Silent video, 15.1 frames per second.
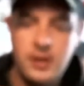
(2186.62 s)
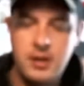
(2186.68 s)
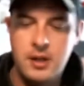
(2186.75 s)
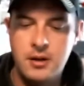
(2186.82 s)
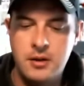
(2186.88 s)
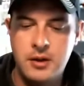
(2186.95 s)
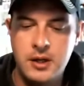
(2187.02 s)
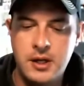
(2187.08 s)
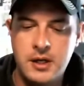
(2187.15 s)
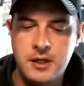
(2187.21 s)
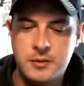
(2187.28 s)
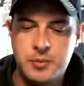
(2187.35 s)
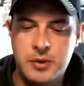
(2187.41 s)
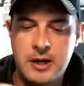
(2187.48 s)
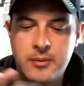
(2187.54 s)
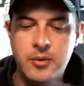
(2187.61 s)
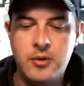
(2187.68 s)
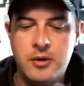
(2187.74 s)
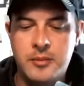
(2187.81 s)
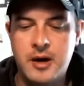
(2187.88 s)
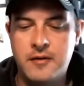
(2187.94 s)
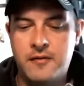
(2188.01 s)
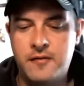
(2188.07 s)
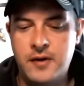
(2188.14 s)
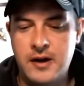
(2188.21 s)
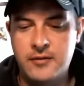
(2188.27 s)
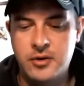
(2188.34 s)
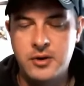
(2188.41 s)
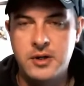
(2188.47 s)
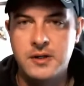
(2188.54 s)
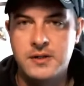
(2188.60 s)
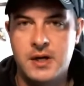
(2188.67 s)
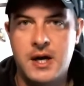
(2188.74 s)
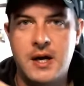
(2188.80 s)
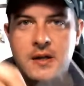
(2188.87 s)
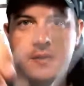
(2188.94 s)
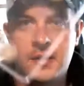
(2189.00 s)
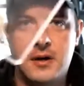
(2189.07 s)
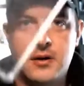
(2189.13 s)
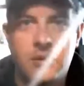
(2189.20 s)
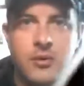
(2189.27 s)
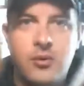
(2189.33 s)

And then this, probably one of my favorite designs on a